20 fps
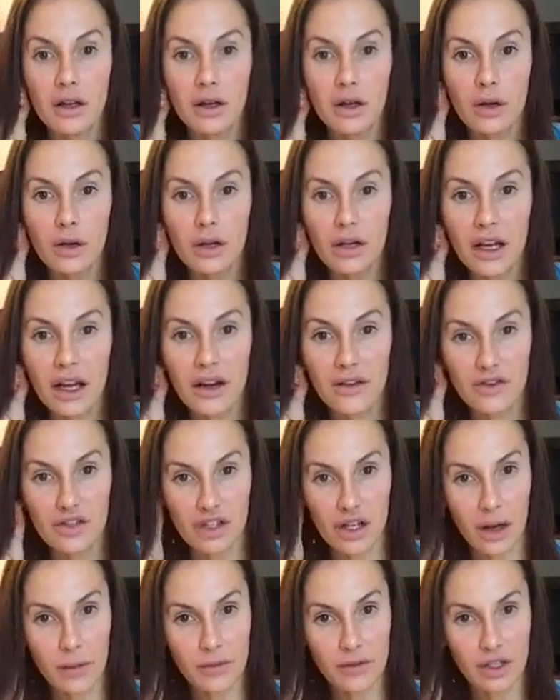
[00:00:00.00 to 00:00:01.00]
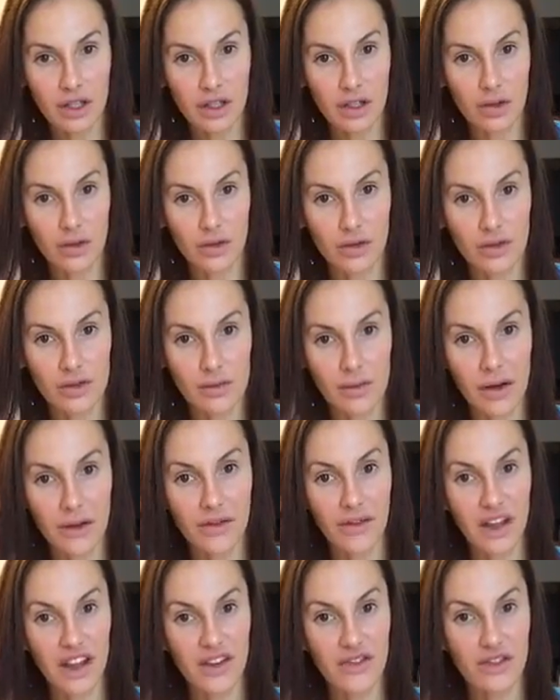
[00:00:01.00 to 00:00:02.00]
What kind of jam do you use? My
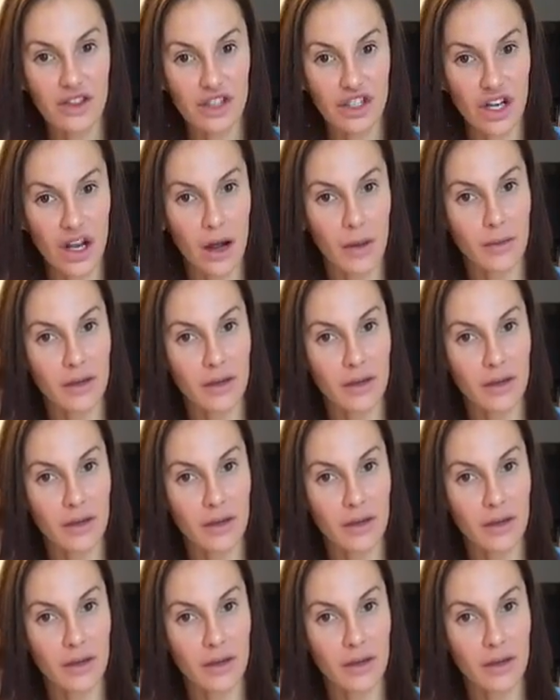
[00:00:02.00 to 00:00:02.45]
favourite jam